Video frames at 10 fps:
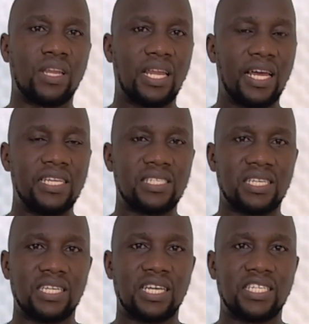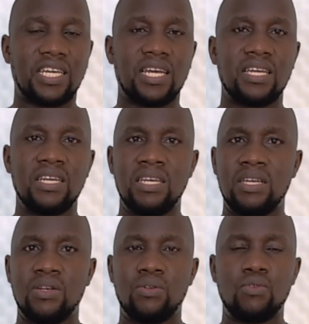analyzing data.
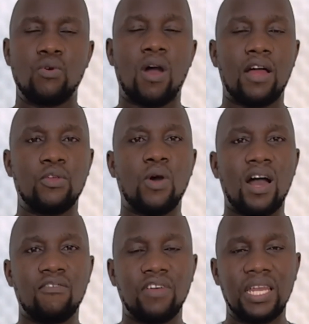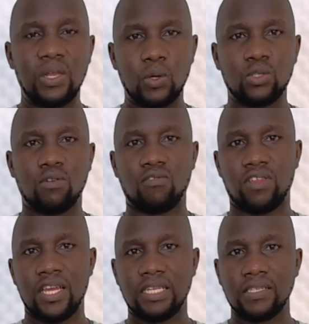You have a lot
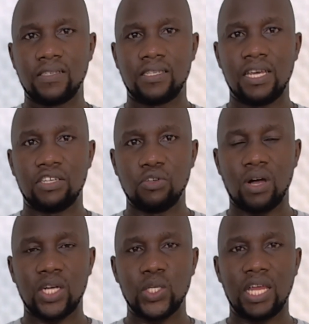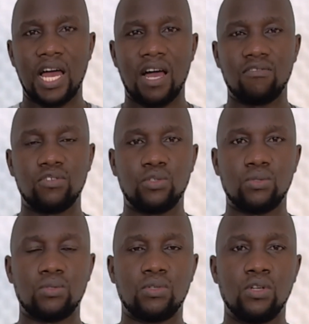of things that you actually have
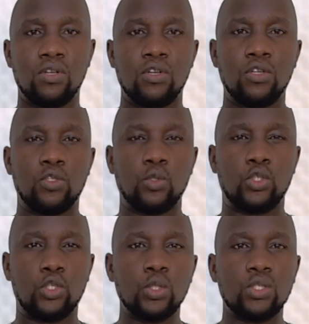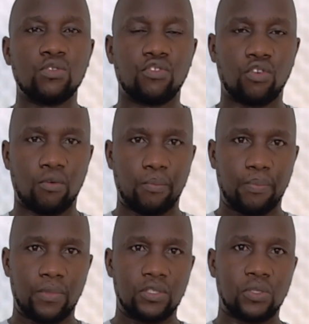to choose
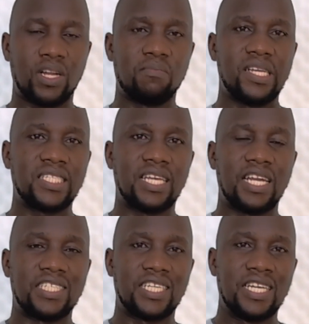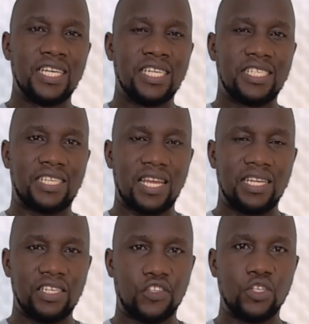from. So that means that
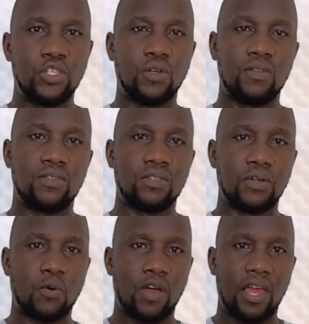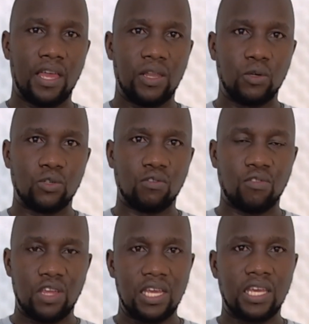such decisions require a lot
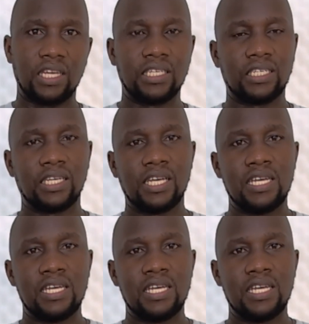of thinking,